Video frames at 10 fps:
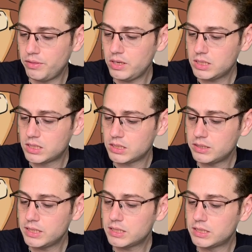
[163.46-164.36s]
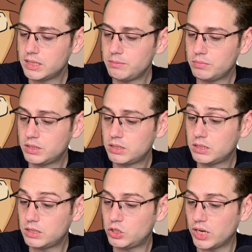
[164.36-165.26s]
this seems to
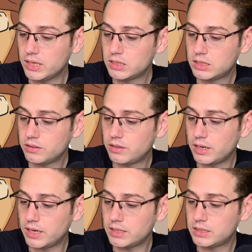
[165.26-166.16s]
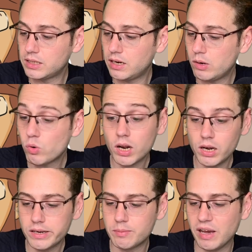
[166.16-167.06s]
suggest that it's... what I
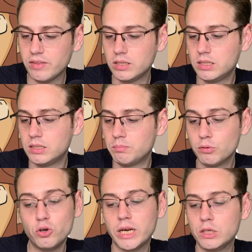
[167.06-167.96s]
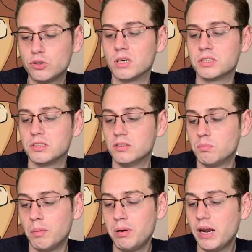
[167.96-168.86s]
like about this is brewing instructions.
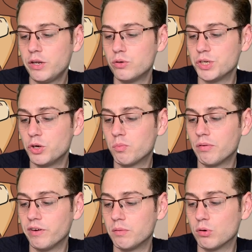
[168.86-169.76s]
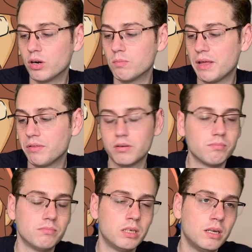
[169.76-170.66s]
Prepare using your preferred brewing method.
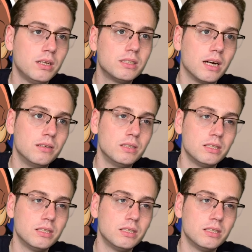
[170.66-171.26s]
So,